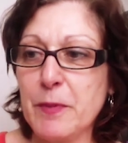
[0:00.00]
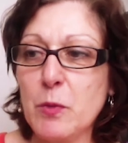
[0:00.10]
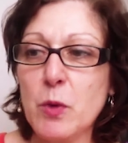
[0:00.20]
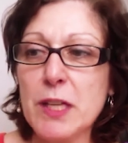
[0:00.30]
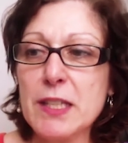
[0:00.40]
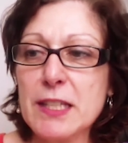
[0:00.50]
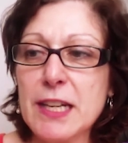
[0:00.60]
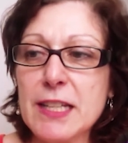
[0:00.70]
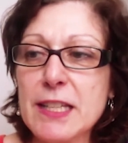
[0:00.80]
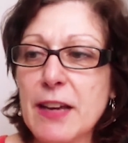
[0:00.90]
One
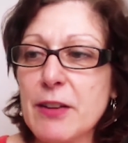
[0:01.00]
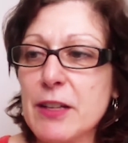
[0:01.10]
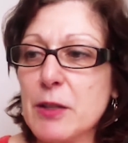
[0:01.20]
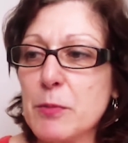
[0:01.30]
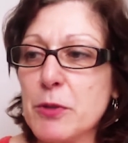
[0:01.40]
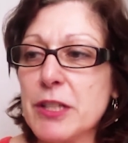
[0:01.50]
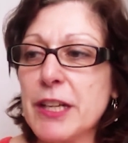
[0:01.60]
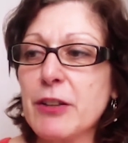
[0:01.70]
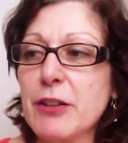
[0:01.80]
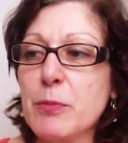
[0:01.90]
stands out as a
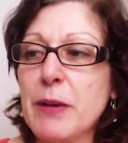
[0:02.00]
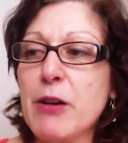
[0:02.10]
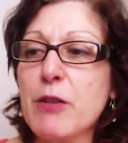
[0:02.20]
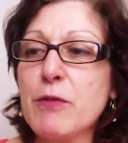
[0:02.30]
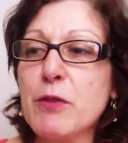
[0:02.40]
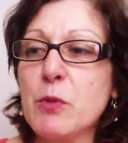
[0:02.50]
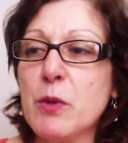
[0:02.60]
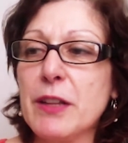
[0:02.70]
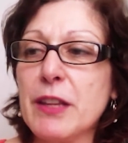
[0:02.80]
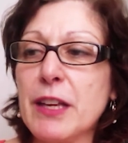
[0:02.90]
particular powerful
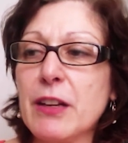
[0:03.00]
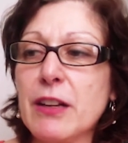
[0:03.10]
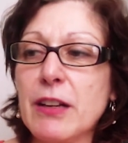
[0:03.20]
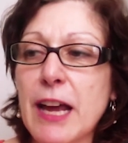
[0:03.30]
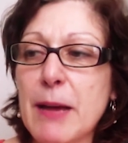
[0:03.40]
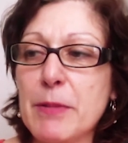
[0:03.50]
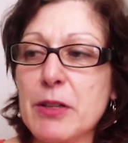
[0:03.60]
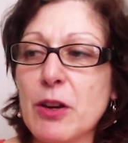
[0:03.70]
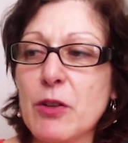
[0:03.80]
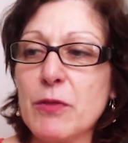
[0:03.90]
one that happened
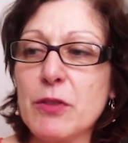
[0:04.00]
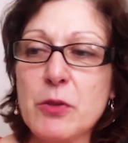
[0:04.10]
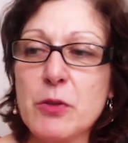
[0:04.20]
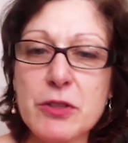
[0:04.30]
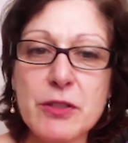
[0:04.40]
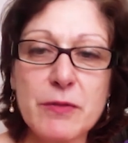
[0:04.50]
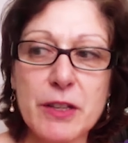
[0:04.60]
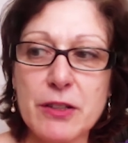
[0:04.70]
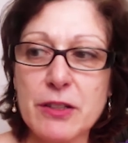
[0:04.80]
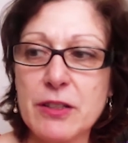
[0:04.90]
over the course of
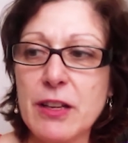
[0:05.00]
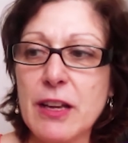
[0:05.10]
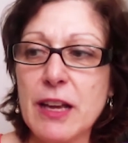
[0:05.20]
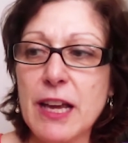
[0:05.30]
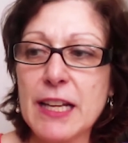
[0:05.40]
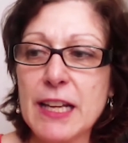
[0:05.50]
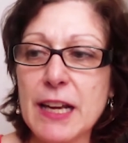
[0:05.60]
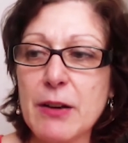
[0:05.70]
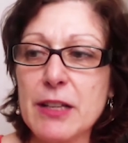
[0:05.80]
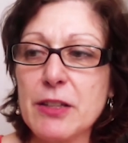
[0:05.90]
years and
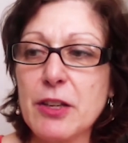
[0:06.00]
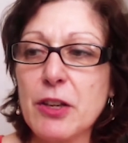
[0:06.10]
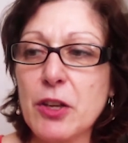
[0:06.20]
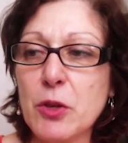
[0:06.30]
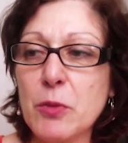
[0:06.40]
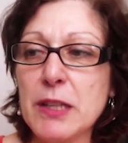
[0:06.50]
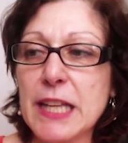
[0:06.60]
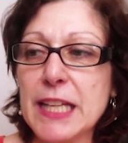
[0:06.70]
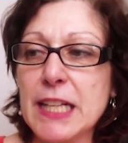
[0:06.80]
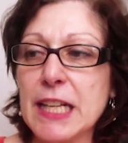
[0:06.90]
now has
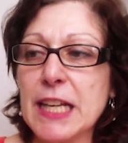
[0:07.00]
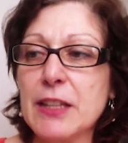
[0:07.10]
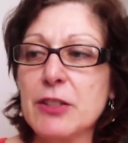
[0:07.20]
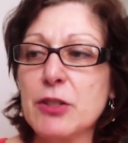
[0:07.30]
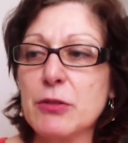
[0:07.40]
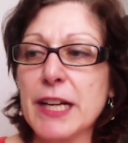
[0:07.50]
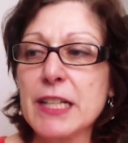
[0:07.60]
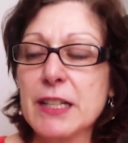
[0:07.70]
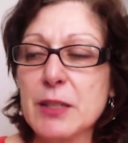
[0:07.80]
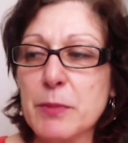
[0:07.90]
accumulated in the direct
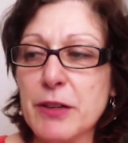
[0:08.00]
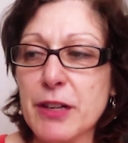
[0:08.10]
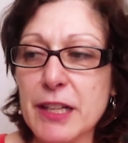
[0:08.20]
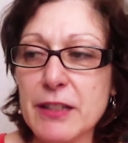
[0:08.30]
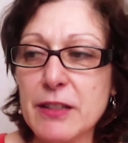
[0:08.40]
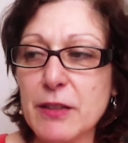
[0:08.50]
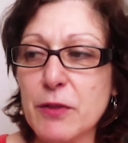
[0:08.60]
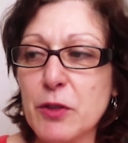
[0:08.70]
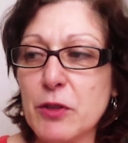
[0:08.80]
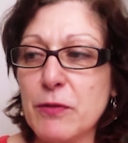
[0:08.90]
experience of
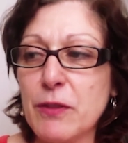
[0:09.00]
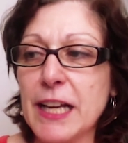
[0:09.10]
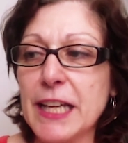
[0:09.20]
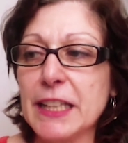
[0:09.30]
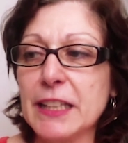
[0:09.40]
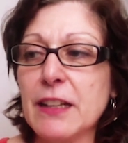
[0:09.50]
unifying